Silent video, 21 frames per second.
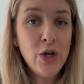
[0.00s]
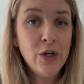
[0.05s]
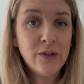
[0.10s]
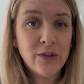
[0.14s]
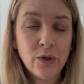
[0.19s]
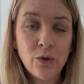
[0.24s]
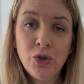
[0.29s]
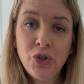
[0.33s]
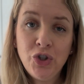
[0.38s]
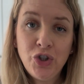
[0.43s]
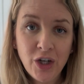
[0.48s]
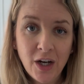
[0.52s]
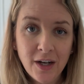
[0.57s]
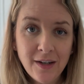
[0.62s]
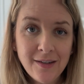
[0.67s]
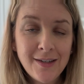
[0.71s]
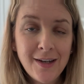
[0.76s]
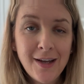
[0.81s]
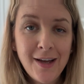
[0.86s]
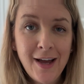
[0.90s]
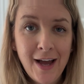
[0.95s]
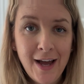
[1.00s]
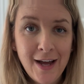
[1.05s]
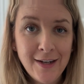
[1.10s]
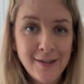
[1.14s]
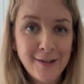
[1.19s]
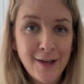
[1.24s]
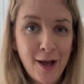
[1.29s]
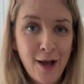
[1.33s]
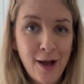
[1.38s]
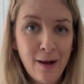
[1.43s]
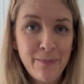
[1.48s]
So just a
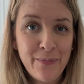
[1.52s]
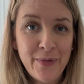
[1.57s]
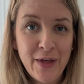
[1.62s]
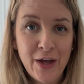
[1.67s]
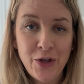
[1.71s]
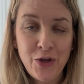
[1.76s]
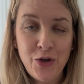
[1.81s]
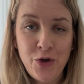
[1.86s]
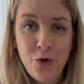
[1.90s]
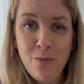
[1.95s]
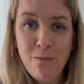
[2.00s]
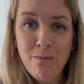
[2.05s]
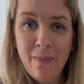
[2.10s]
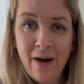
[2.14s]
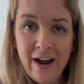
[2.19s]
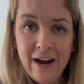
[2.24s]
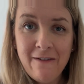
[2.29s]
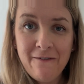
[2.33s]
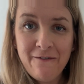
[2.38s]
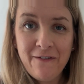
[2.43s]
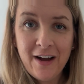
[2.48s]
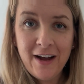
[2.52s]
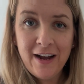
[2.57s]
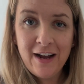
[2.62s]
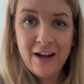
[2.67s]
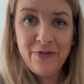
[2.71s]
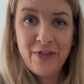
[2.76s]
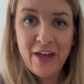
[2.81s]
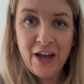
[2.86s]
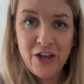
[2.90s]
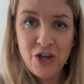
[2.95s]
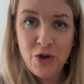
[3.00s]
heads up that you might
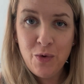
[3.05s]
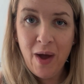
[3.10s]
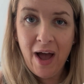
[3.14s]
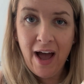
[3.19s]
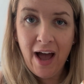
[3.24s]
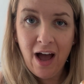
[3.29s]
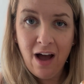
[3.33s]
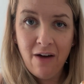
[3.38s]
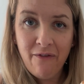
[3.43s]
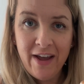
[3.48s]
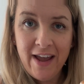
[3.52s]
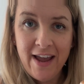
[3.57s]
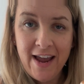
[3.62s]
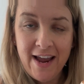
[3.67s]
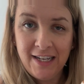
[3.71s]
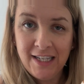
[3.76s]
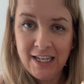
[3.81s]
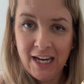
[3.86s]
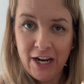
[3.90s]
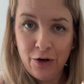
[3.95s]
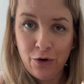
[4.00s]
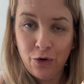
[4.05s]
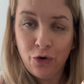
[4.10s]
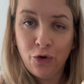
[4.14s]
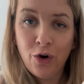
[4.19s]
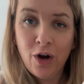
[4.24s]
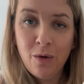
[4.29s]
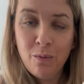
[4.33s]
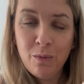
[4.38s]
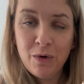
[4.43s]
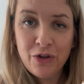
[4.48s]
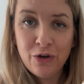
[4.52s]
find that you have a tighter
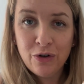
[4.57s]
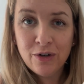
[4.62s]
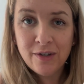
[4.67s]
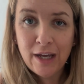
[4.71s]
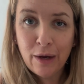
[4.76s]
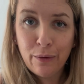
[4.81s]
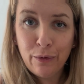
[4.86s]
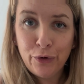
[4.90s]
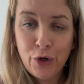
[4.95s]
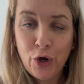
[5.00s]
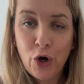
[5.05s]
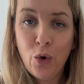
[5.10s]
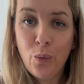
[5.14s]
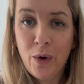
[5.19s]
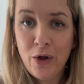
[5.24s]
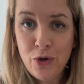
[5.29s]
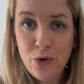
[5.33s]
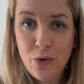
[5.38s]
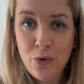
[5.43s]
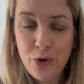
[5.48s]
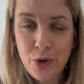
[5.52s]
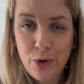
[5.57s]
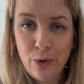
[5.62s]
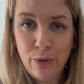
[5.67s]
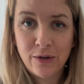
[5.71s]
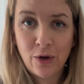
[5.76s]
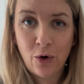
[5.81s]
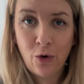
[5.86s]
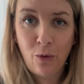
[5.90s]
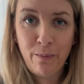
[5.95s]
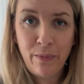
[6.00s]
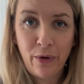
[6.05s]
crumb with your sourdough when you use
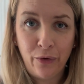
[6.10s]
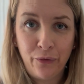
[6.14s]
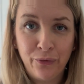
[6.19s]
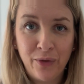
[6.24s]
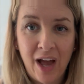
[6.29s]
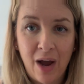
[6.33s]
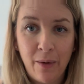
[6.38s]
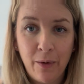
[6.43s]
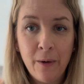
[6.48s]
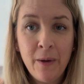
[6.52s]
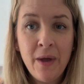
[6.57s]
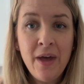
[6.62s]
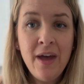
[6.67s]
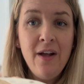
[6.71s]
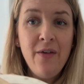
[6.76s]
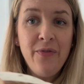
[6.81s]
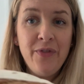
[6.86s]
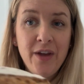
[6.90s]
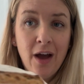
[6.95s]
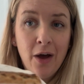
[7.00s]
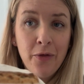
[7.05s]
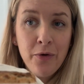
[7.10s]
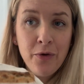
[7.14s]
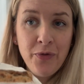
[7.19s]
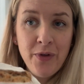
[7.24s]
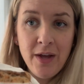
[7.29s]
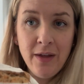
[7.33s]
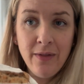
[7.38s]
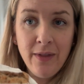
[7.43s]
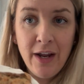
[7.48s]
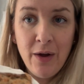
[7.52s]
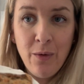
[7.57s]
home milled flour. The other
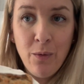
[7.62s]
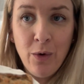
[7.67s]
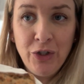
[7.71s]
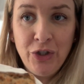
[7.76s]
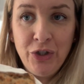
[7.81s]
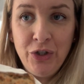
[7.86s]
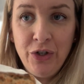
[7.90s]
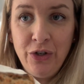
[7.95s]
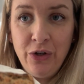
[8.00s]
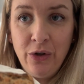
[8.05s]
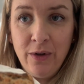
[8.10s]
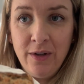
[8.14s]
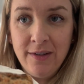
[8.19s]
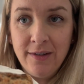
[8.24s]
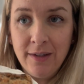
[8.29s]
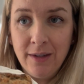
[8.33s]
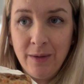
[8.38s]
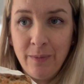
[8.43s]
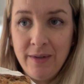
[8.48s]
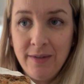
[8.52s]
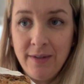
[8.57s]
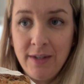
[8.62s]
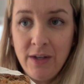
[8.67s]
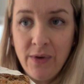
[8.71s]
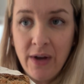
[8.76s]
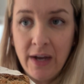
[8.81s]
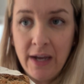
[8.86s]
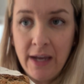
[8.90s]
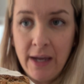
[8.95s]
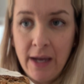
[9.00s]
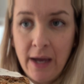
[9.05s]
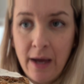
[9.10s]
thing that I want you to notice, and let me see if
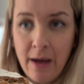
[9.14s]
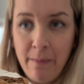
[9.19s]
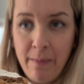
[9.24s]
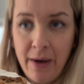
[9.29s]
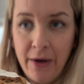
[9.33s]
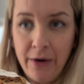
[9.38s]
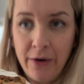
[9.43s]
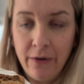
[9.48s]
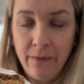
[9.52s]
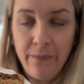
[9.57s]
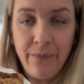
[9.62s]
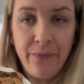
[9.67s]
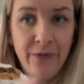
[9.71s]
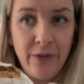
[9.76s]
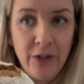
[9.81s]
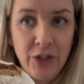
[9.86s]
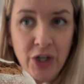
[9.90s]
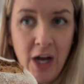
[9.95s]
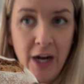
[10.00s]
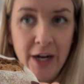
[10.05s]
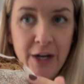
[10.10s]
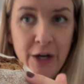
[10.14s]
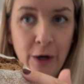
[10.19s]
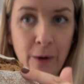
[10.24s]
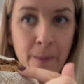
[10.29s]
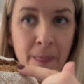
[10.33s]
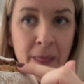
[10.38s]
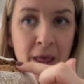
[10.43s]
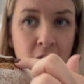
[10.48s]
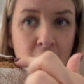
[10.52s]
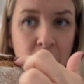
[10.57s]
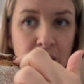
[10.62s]
I can get a better shot
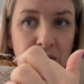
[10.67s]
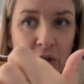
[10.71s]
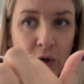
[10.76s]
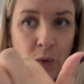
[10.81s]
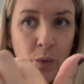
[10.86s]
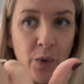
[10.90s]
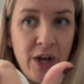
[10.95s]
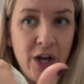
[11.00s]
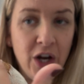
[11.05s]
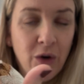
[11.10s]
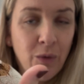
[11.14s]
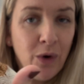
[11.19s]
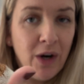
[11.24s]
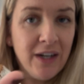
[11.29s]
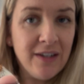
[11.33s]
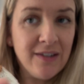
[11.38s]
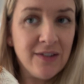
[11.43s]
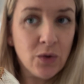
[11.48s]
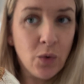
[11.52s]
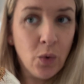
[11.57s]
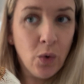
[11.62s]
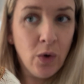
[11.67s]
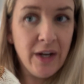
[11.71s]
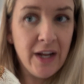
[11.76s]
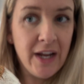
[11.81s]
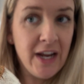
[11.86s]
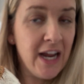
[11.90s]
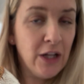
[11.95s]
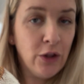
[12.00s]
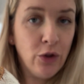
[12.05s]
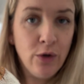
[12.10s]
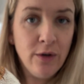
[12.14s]
here. So here where I scored
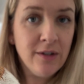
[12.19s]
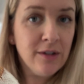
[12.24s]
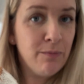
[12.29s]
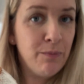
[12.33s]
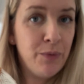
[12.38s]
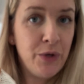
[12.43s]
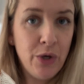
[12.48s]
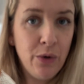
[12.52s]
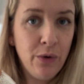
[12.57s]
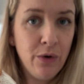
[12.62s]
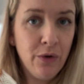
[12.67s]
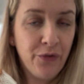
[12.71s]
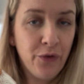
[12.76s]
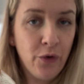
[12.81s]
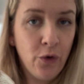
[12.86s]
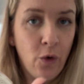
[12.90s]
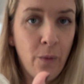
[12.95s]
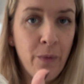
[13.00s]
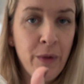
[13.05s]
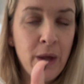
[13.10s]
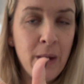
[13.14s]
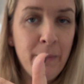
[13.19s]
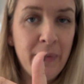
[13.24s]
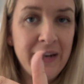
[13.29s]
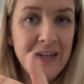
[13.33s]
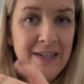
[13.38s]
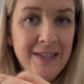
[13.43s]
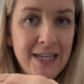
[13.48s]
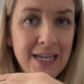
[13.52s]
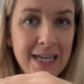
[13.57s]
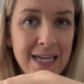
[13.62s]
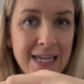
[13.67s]
it, it looks beautiful, but
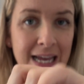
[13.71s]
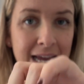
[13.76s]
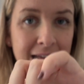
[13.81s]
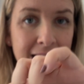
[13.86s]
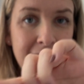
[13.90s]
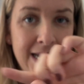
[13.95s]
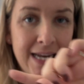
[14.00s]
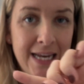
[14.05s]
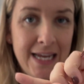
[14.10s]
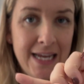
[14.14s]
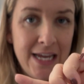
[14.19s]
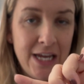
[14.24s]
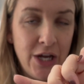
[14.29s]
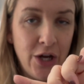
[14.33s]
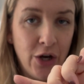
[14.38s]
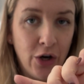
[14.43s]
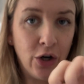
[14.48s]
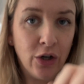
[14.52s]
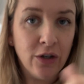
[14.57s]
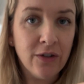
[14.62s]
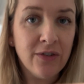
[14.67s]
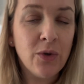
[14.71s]
it didn't get an ear.